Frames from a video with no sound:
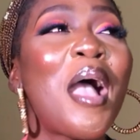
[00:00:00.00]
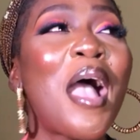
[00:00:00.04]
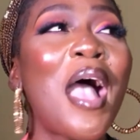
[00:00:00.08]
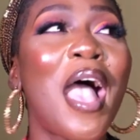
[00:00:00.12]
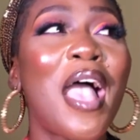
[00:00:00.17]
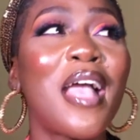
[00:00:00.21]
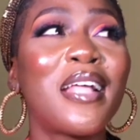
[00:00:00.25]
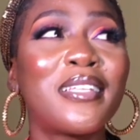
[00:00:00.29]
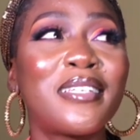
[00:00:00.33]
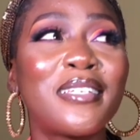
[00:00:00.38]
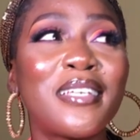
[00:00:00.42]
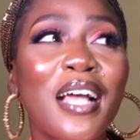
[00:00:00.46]

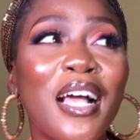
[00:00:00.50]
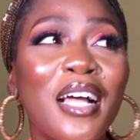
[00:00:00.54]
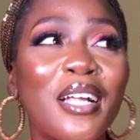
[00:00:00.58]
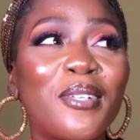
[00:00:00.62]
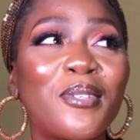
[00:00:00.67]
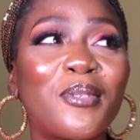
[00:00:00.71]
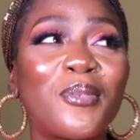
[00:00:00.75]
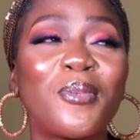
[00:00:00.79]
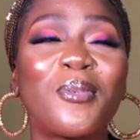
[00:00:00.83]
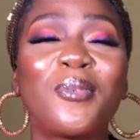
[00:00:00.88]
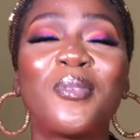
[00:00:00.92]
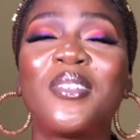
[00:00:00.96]
I
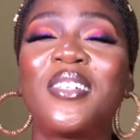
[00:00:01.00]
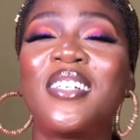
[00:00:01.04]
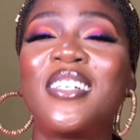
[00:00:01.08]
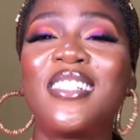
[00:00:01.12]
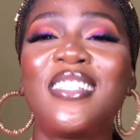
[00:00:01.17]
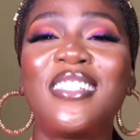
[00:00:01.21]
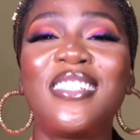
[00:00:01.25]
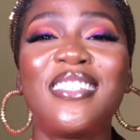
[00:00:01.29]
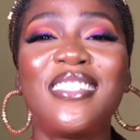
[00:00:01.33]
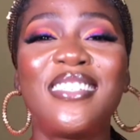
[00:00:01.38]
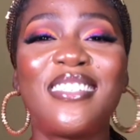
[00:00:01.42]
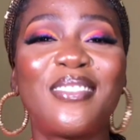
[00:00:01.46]
charge, oh,
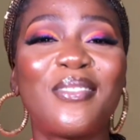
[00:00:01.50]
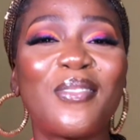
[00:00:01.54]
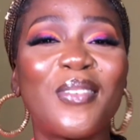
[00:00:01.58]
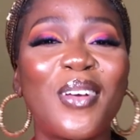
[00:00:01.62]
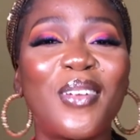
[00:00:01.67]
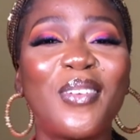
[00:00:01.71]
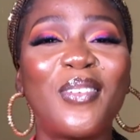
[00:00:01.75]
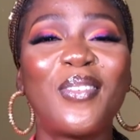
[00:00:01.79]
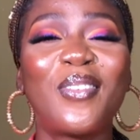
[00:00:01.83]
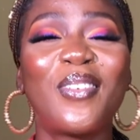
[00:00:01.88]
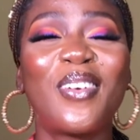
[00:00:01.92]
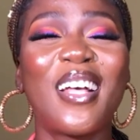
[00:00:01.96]
this
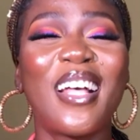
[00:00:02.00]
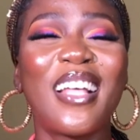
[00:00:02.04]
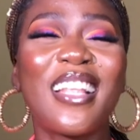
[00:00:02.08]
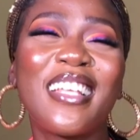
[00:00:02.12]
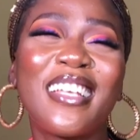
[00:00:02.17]
one, oh.